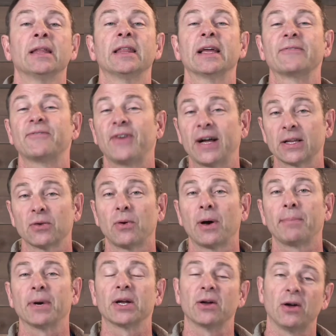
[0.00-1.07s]
that follow
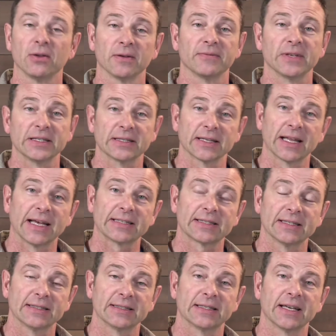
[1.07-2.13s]
up on all of these
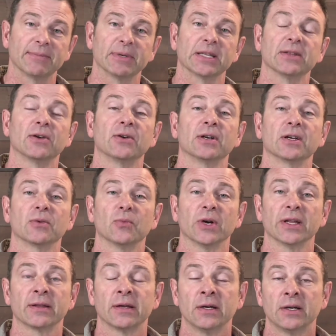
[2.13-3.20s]
lessons they've been learning
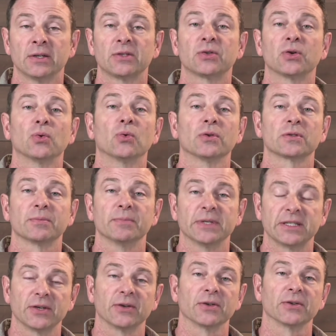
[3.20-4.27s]
with tools,
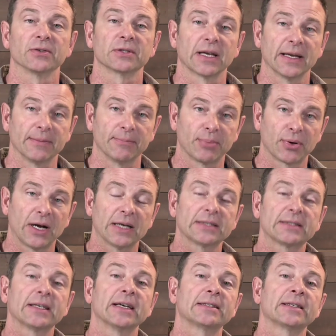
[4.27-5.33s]
materials, and
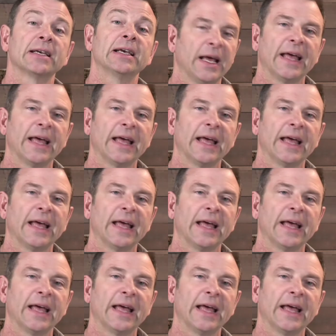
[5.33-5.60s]
process.